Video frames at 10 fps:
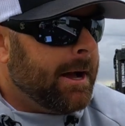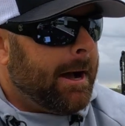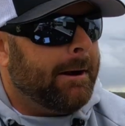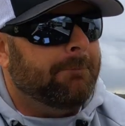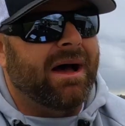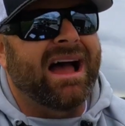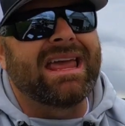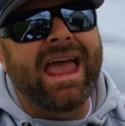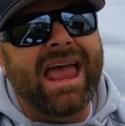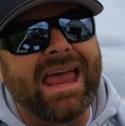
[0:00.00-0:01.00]
I
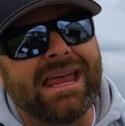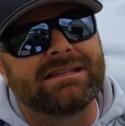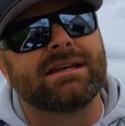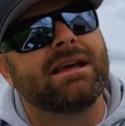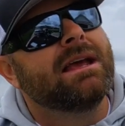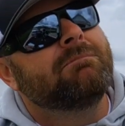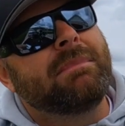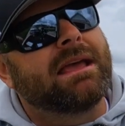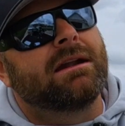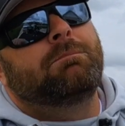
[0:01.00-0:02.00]
hate
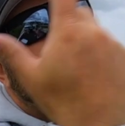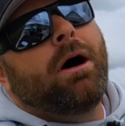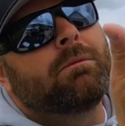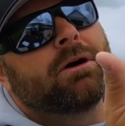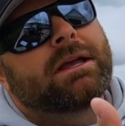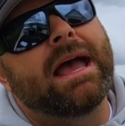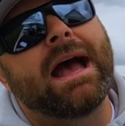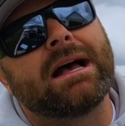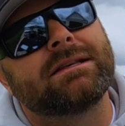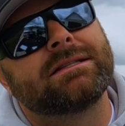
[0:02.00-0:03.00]
making a bomber
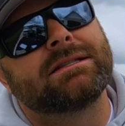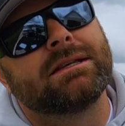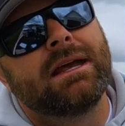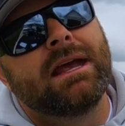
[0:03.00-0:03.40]
cast